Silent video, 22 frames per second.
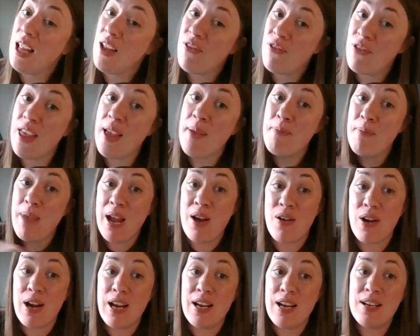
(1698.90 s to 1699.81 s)
if they
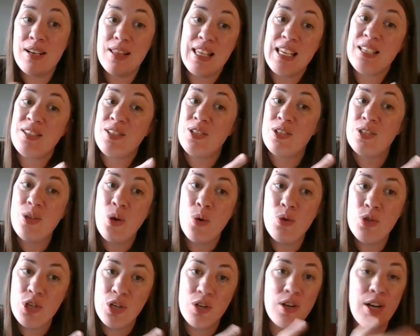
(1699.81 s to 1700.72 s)
married these
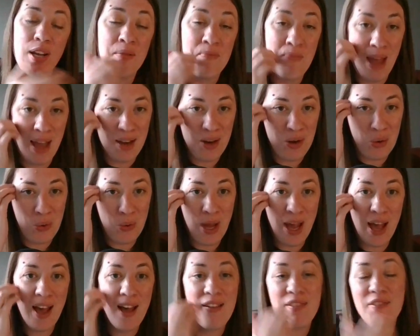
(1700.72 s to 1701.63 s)
sojourning men
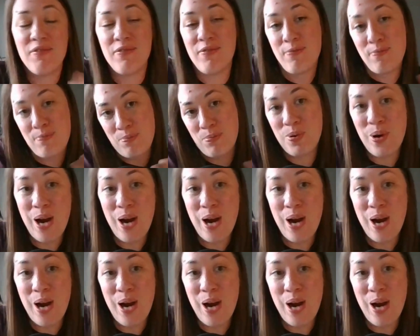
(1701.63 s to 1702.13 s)
who have